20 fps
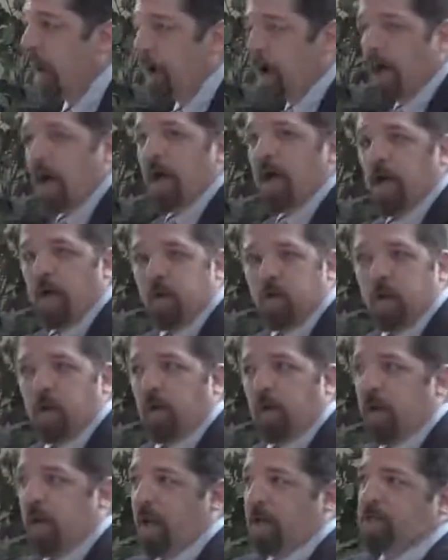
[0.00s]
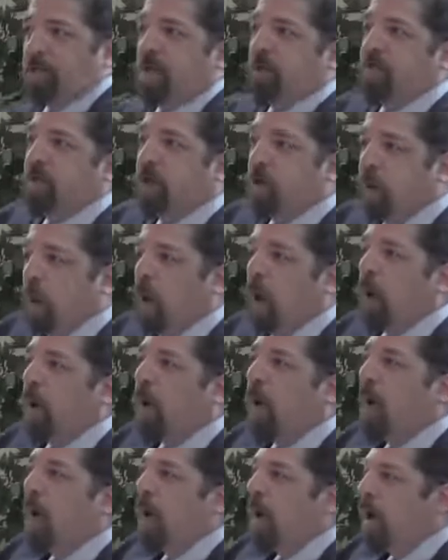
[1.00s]
Ha-edon, and it says the Lord
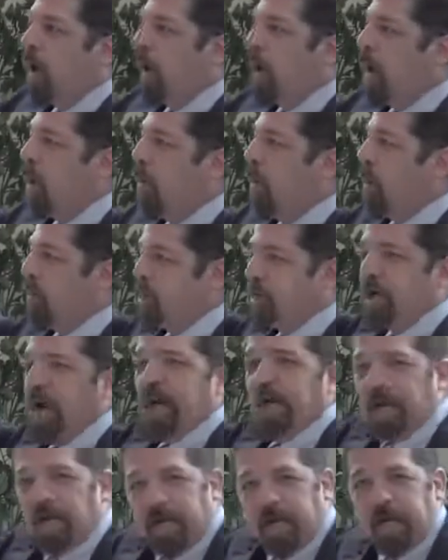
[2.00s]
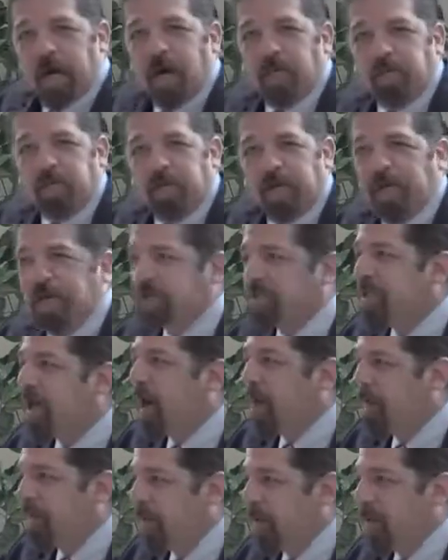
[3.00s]
who will suddenly come to his
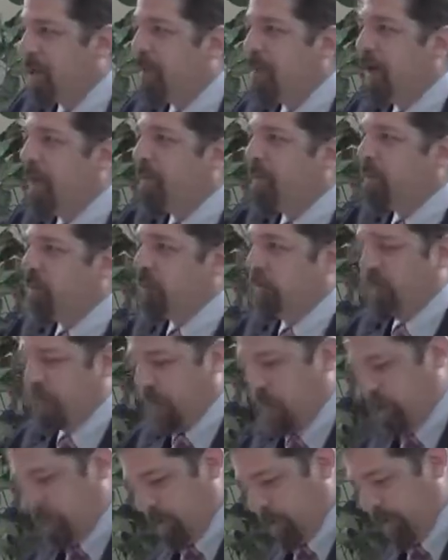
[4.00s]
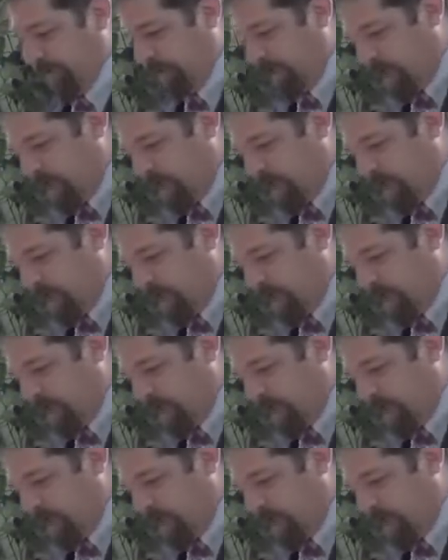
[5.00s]
temple. The temple is referred to as